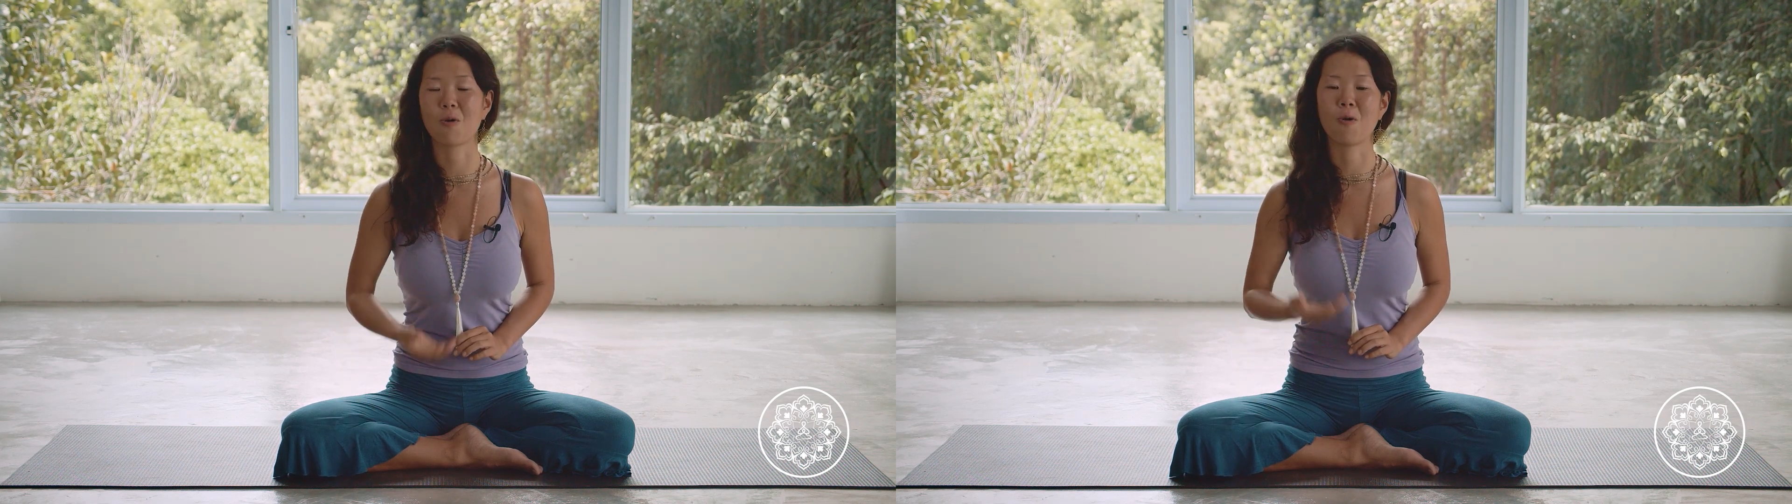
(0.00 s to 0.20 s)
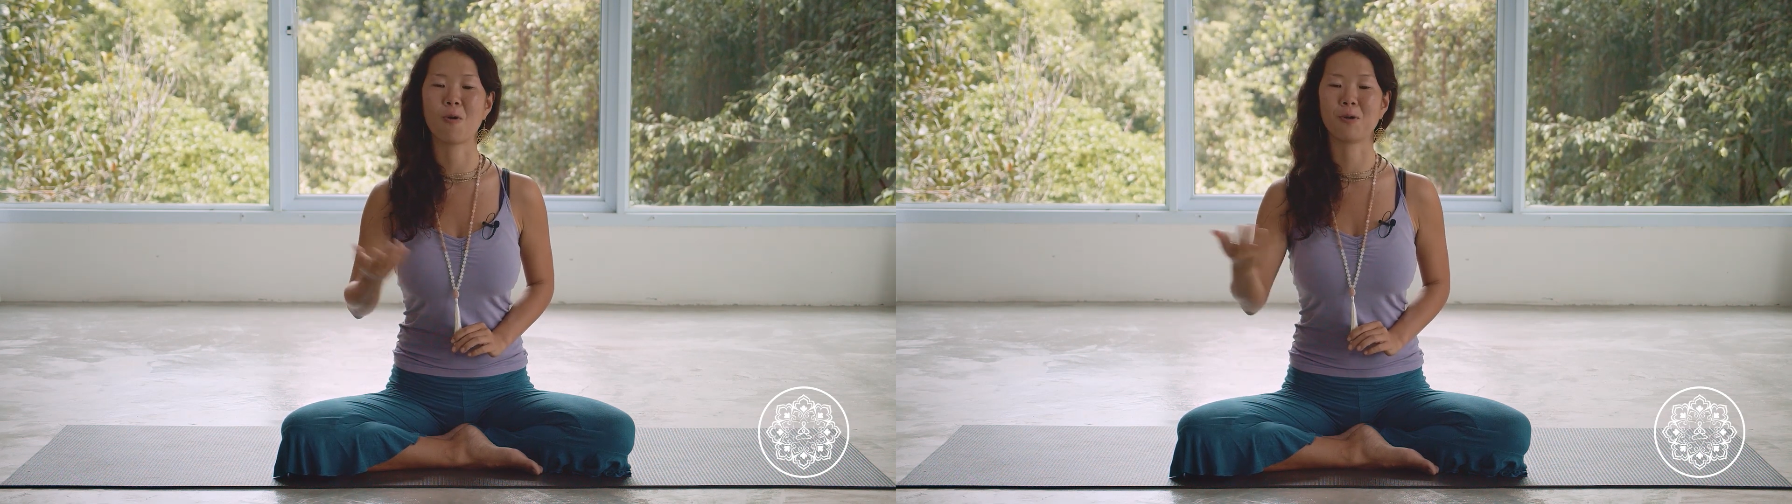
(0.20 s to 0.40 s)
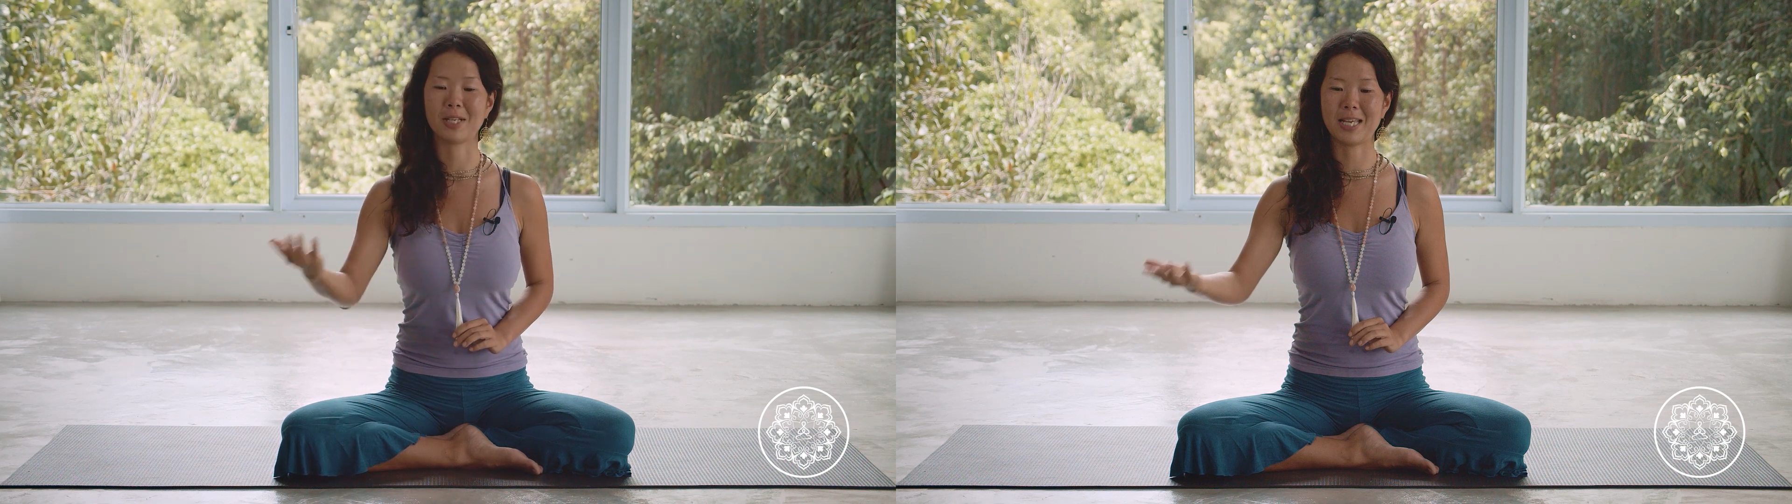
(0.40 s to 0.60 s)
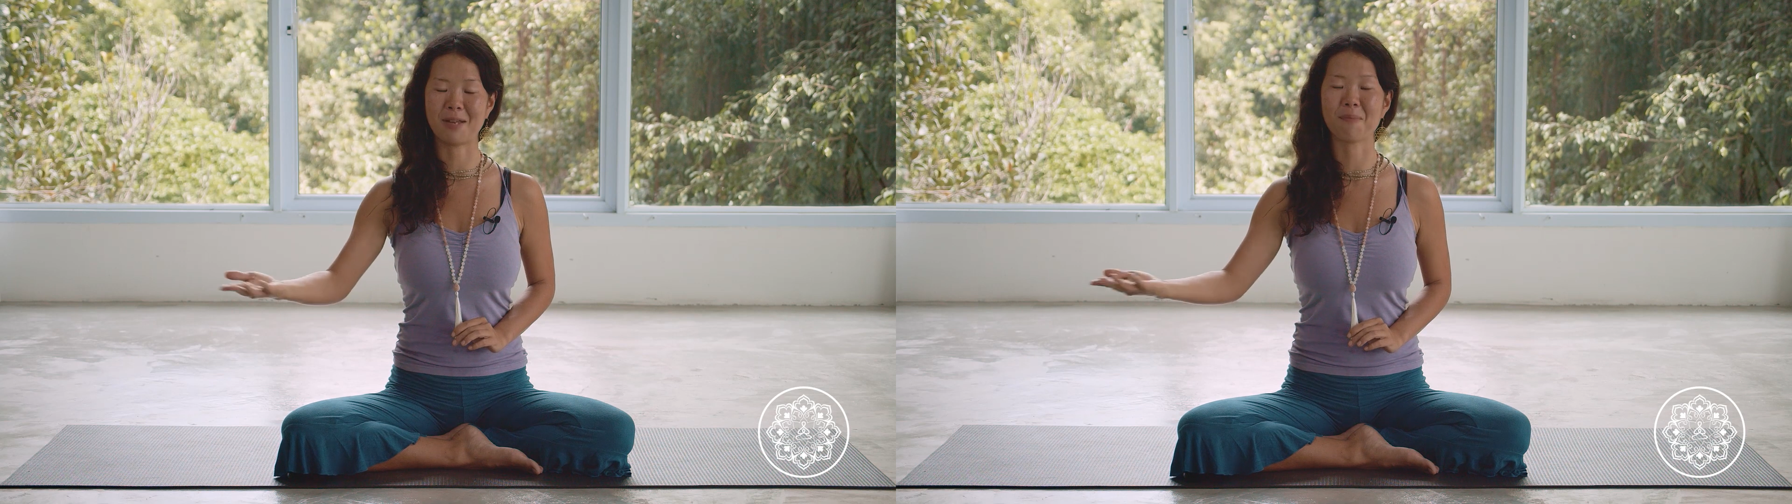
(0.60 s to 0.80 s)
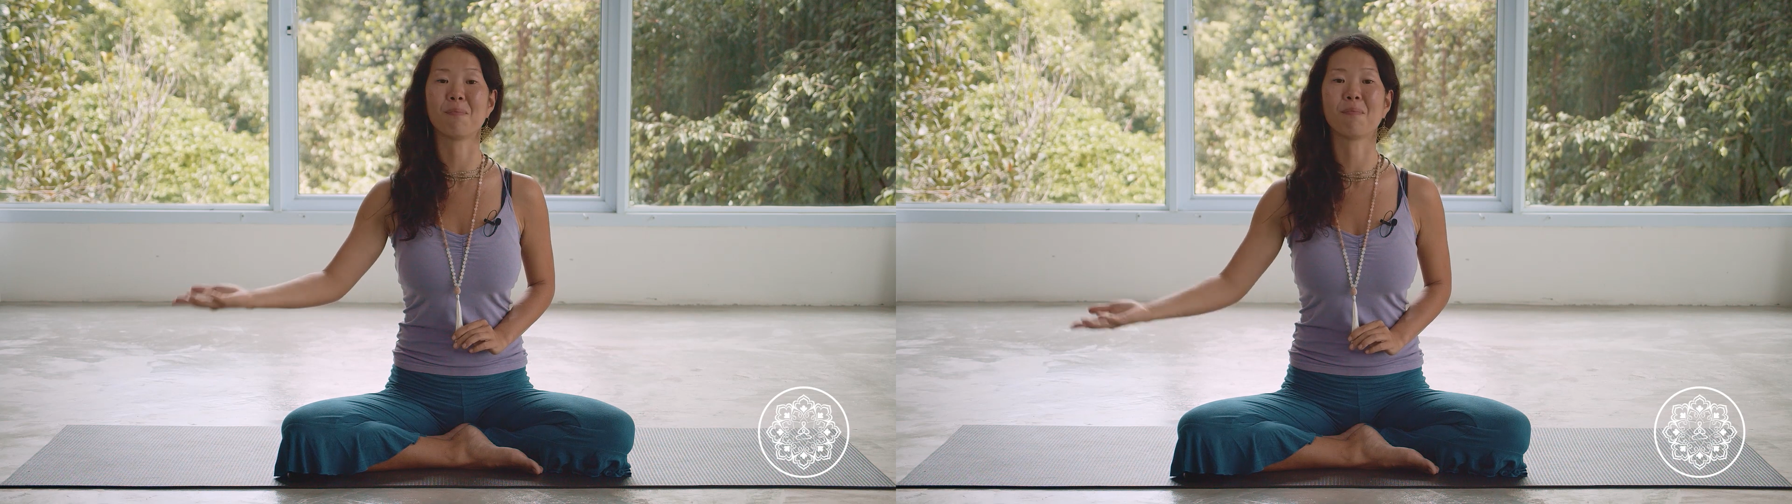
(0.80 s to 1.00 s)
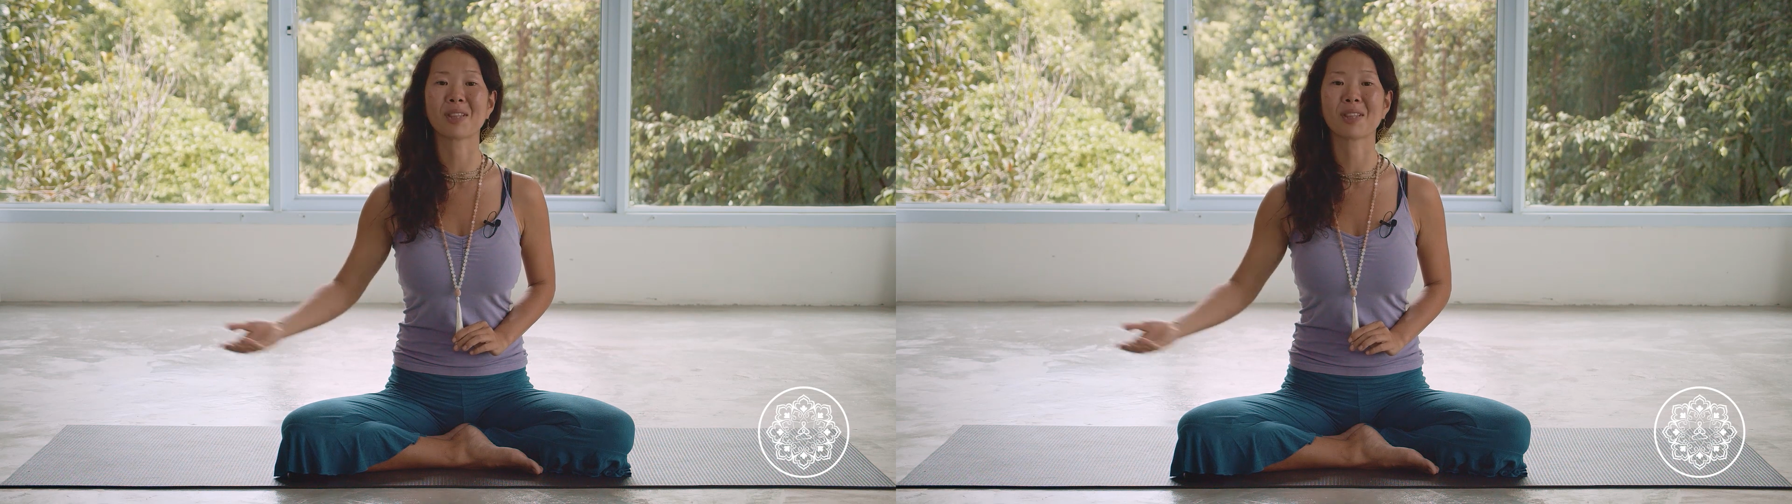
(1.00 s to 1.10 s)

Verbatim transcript: or in